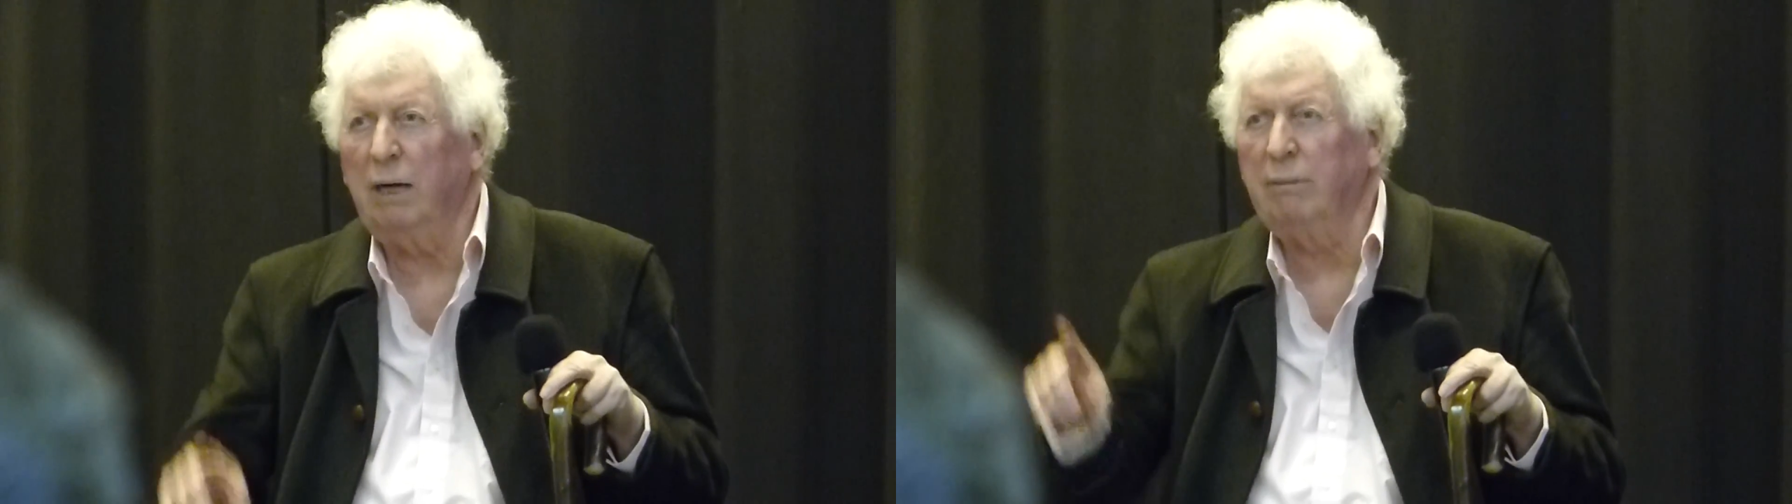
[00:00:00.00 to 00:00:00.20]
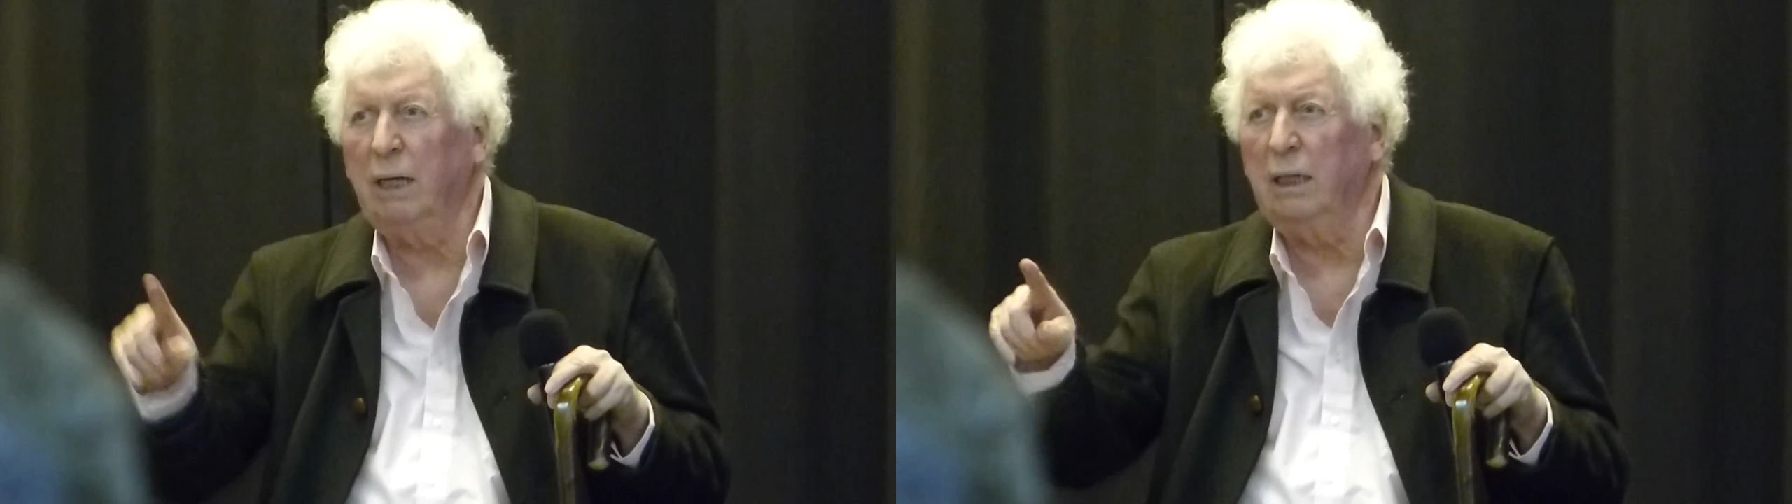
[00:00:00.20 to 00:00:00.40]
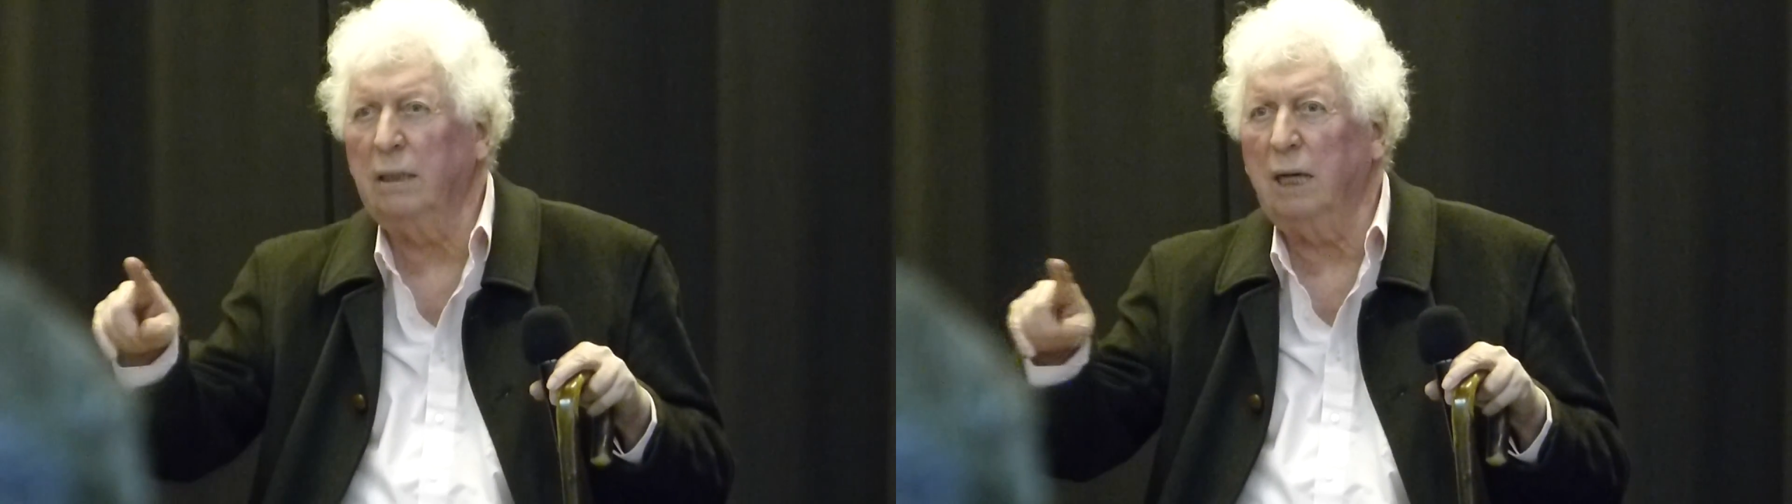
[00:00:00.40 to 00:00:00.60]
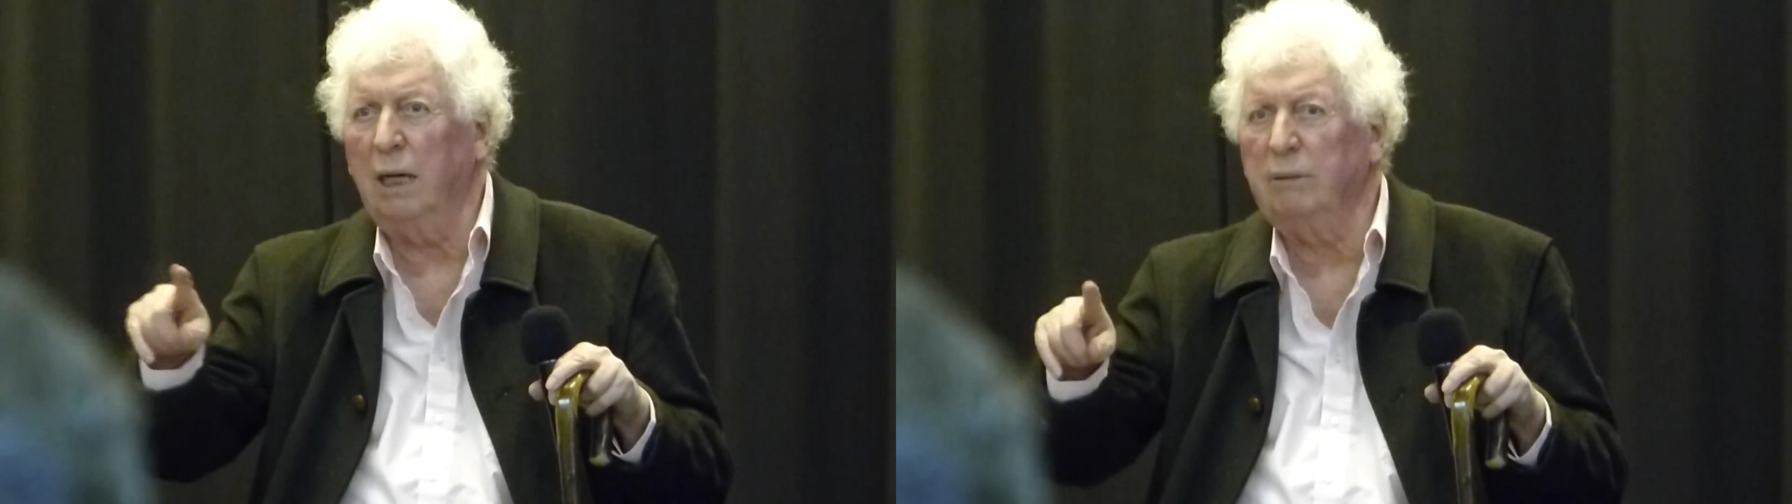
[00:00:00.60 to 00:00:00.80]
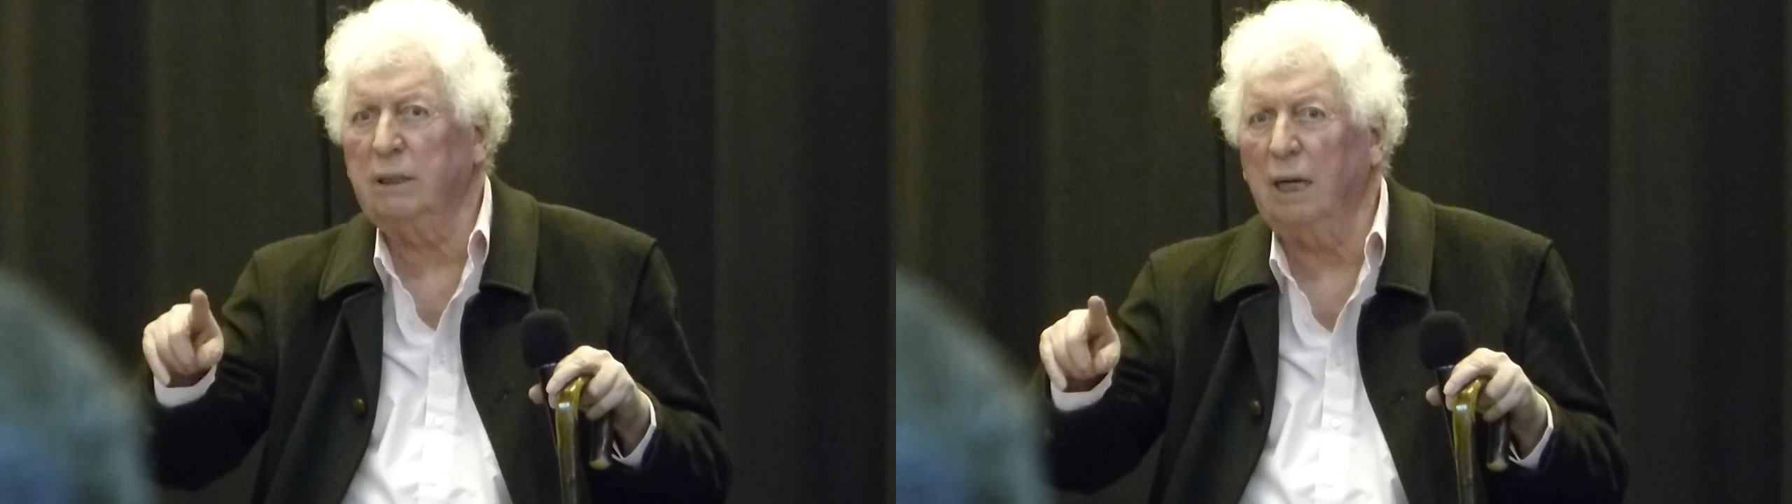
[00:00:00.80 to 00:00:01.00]
getting the
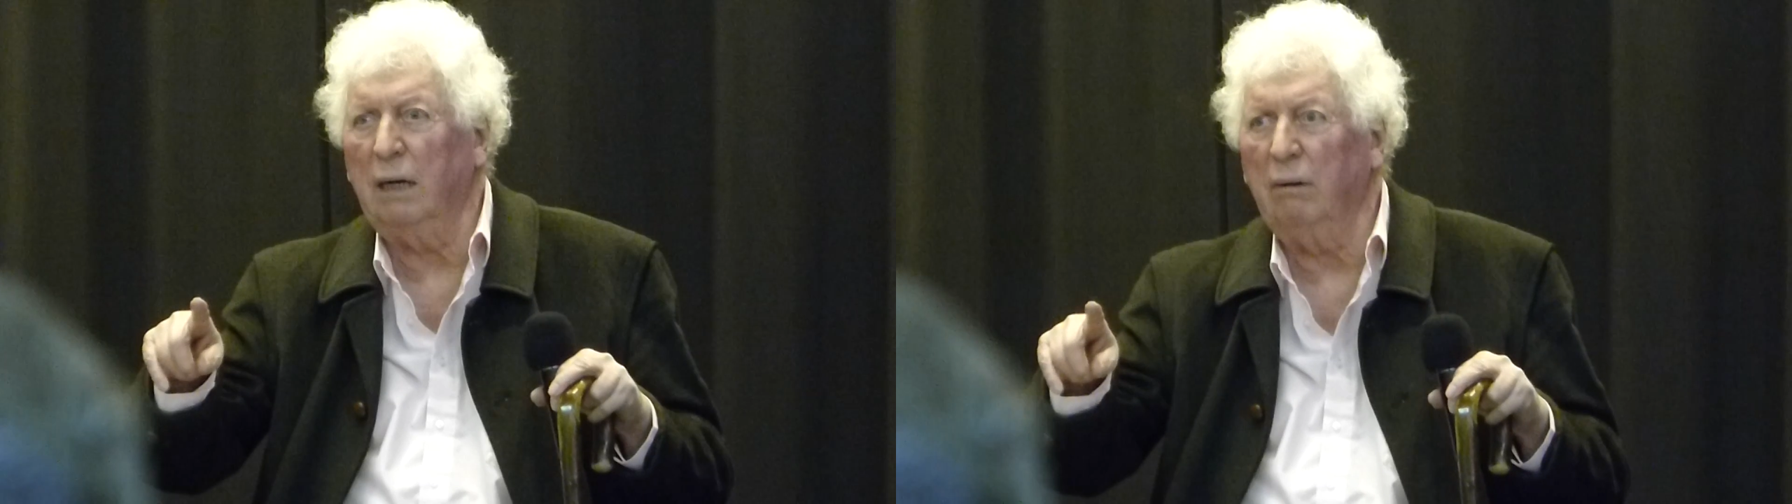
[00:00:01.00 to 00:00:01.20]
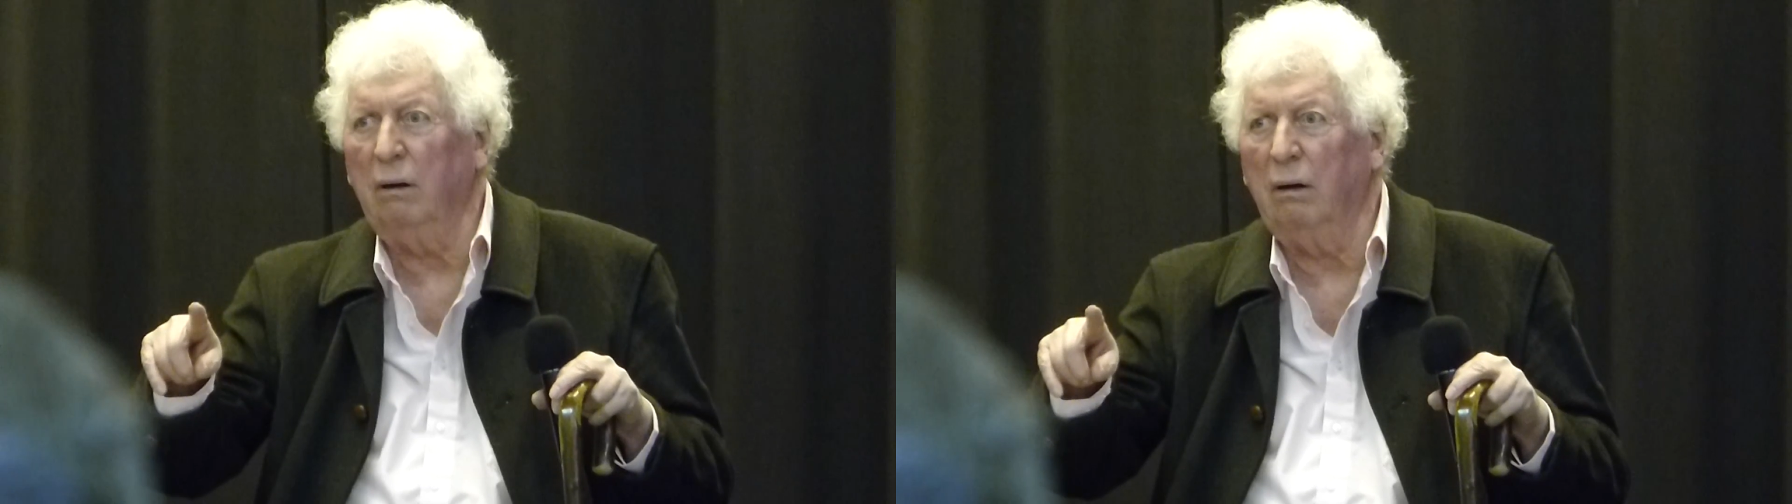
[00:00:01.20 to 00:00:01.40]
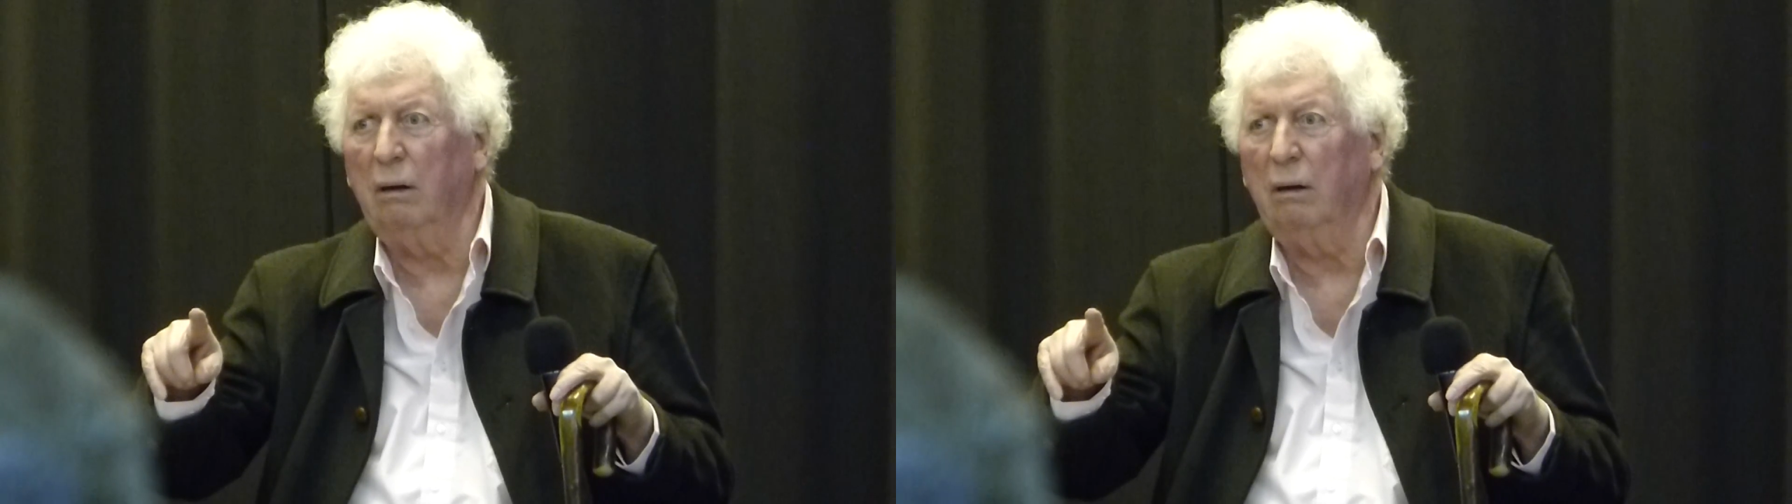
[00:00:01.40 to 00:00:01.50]
time scale.